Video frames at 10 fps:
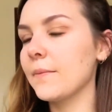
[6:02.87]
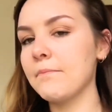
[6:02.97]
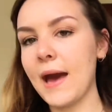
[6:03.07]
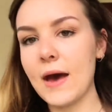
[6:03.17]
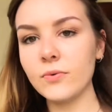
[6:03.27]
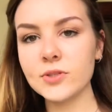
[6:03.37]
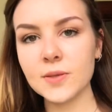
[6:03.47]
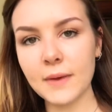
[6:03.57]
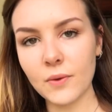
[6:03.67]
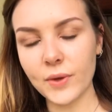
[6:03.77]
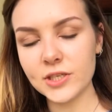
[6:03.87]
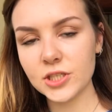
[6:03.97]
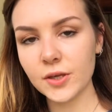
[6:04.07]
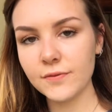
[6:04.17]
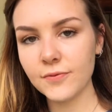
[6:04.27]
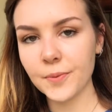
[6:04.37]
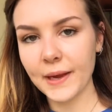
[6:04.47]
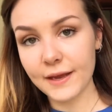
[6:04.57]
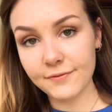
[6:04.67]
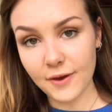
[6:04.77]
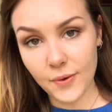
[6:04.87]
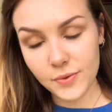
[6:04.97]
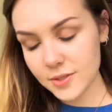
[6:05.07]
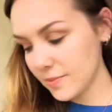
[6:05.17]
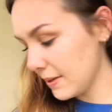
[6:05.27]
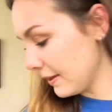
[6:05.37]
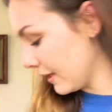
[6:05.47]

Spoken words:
mount to my windshield for my phone. So maybe